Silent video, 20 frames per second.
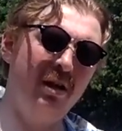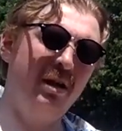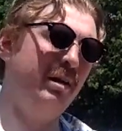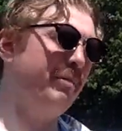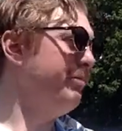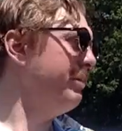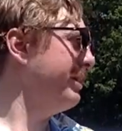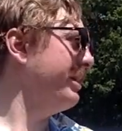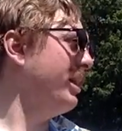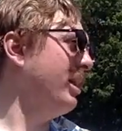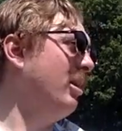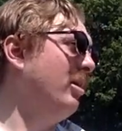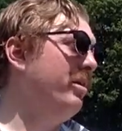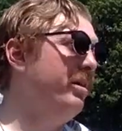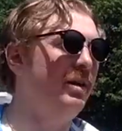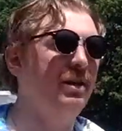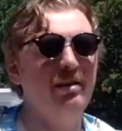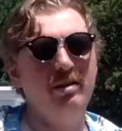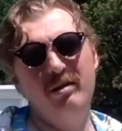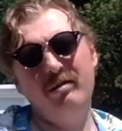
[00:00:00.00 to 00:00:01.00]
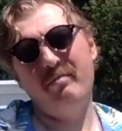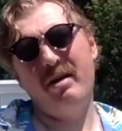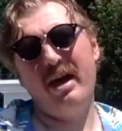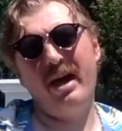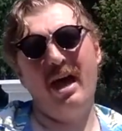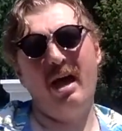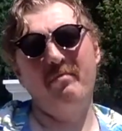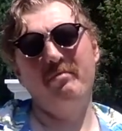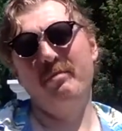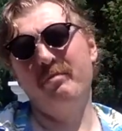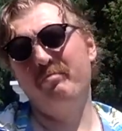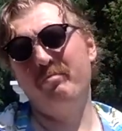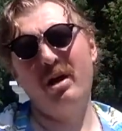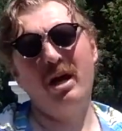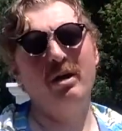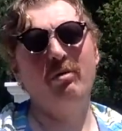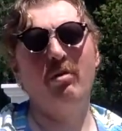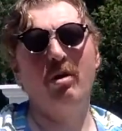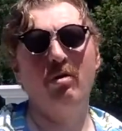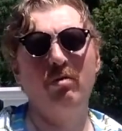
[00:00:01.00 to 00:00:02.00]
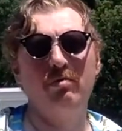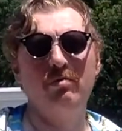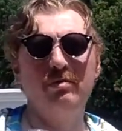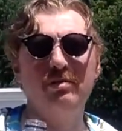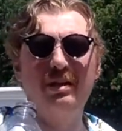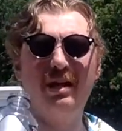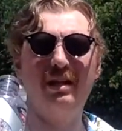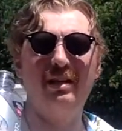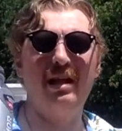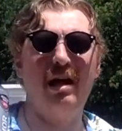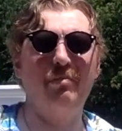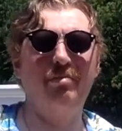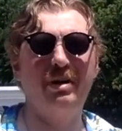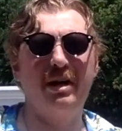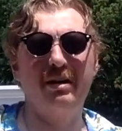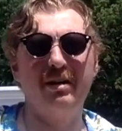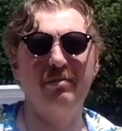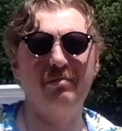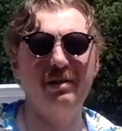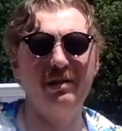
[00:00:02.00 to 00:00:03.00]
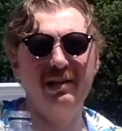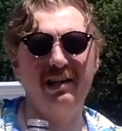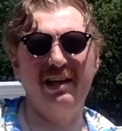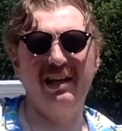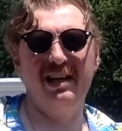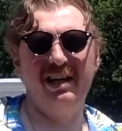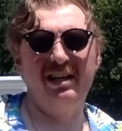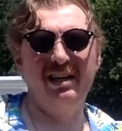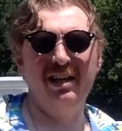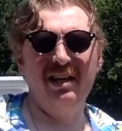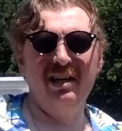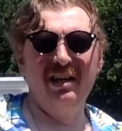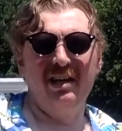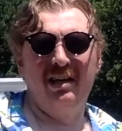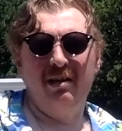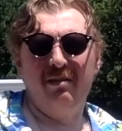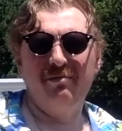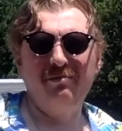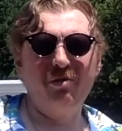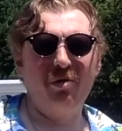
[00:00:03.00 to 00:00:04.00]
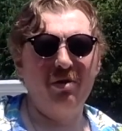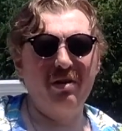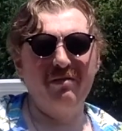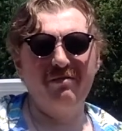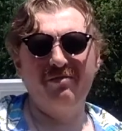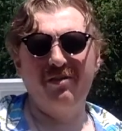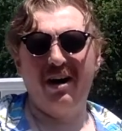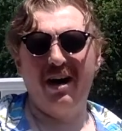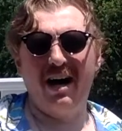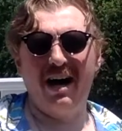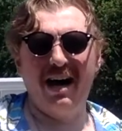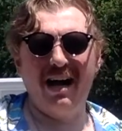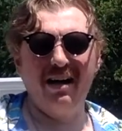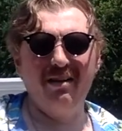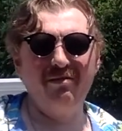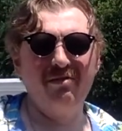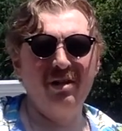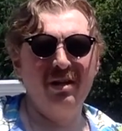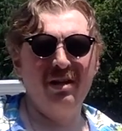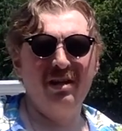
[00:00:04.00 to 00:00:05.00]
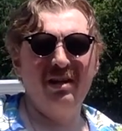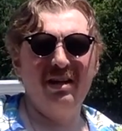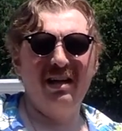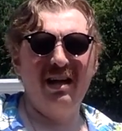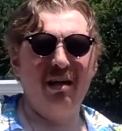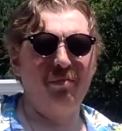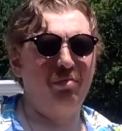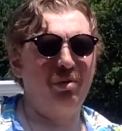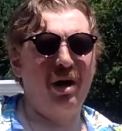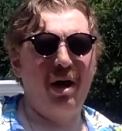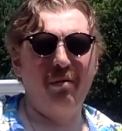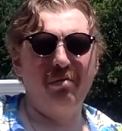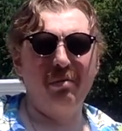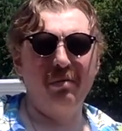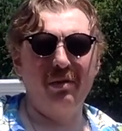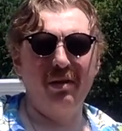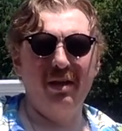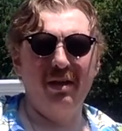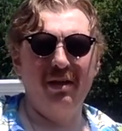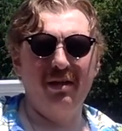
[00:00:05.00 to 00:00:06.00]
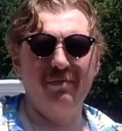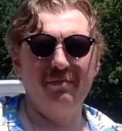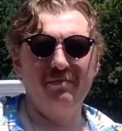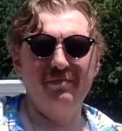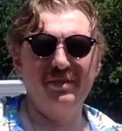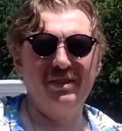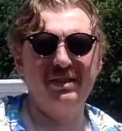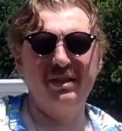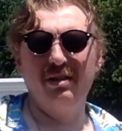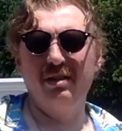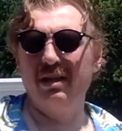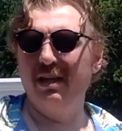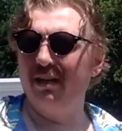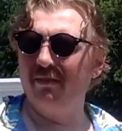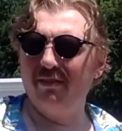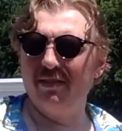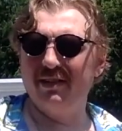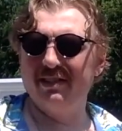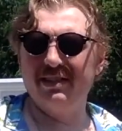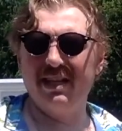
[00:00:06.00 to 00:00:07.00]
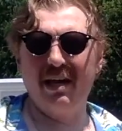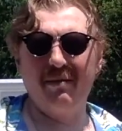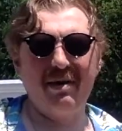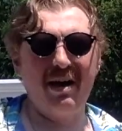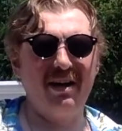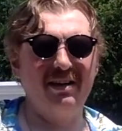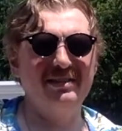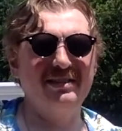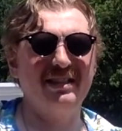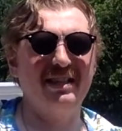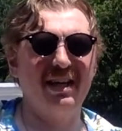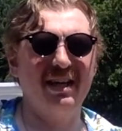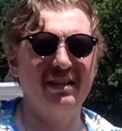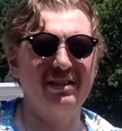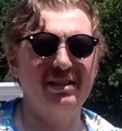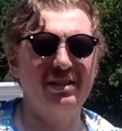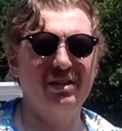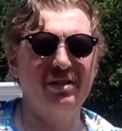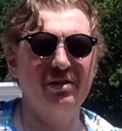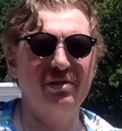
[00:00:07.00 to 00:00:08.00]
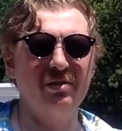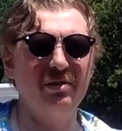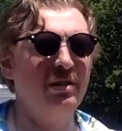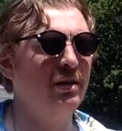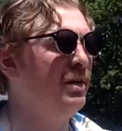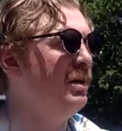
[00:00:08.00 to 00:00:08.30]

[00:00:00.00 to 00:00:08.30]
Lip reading: But, it might happen. Probably won't. I'll probably be like 45. I'll probably still live in the same house that I do.